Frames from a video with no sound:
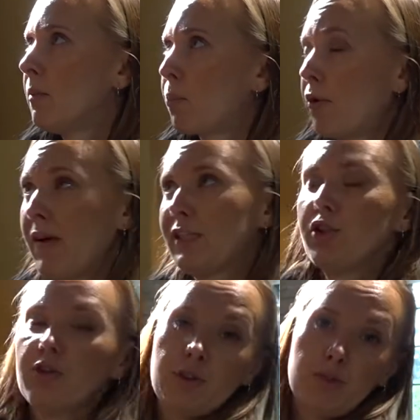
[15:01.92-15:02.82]

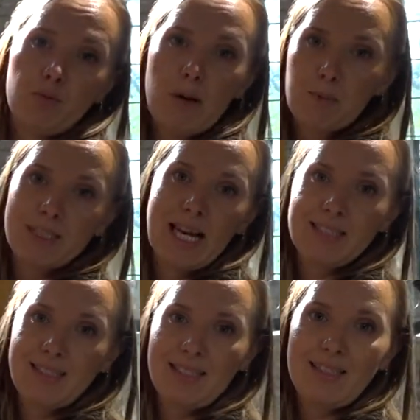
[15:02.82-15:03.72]
professions
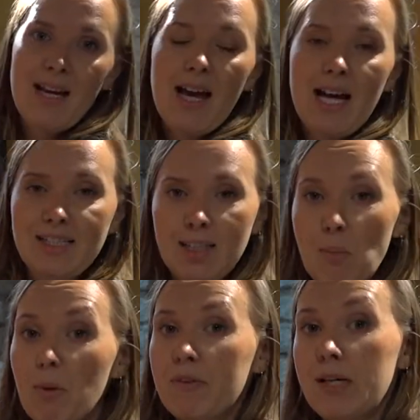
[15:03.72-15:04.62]
represented, and
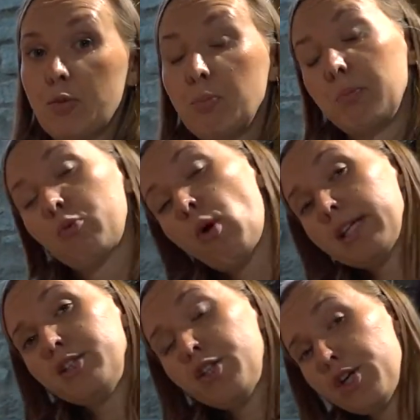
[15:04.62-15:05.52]
some of them
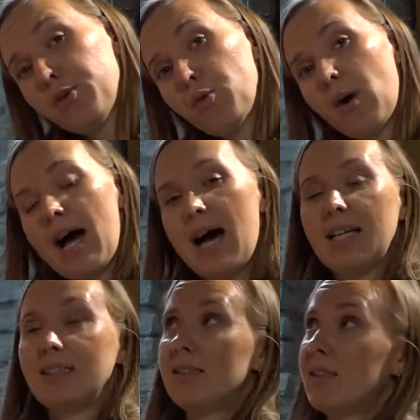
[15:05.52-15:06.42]
quite new
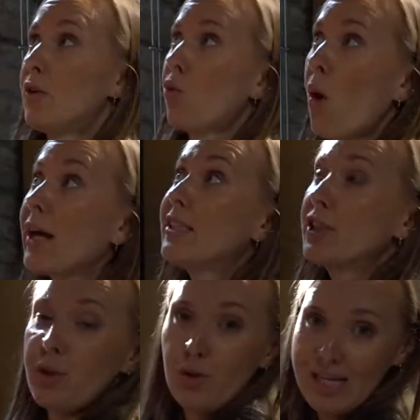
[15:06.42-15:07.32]
and quite
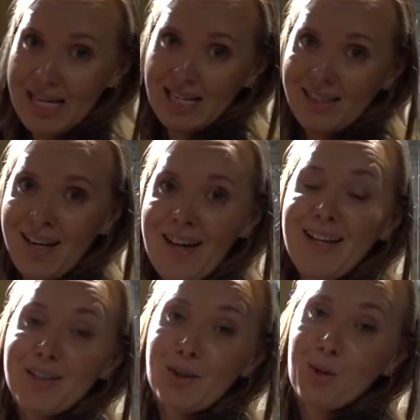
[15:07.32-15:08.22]
unique.
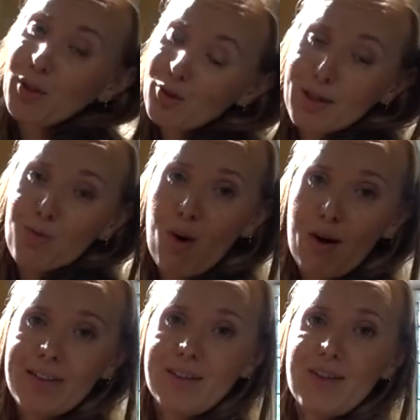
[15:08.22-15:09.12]
So you can
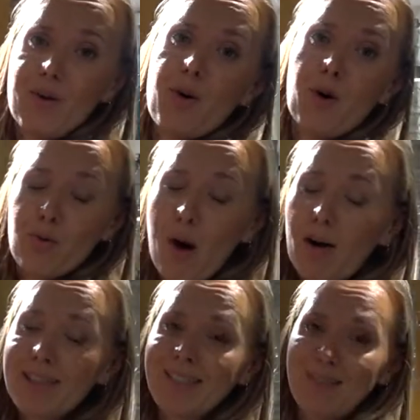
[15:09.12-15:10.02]
widen your
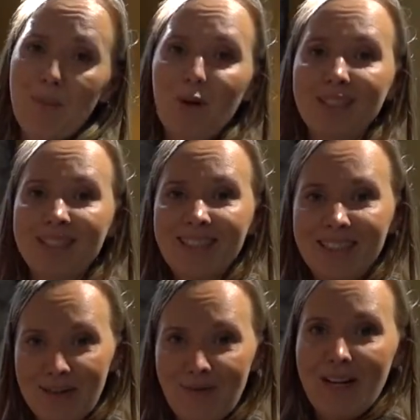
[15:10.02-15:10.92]
horizon about
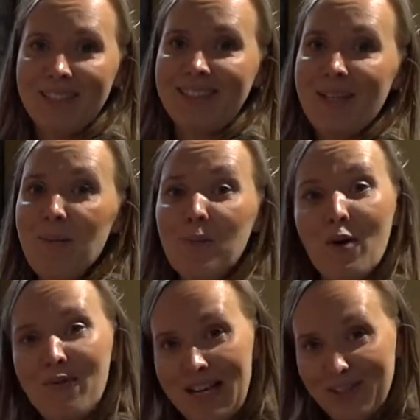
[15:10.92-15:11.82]
different
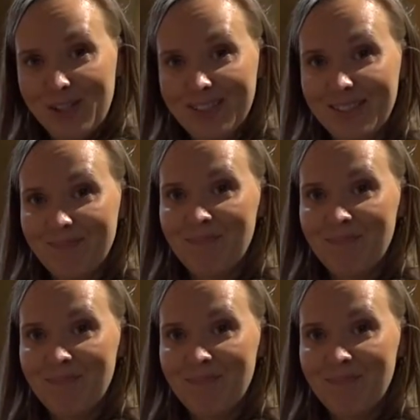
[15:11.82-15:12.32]
professions.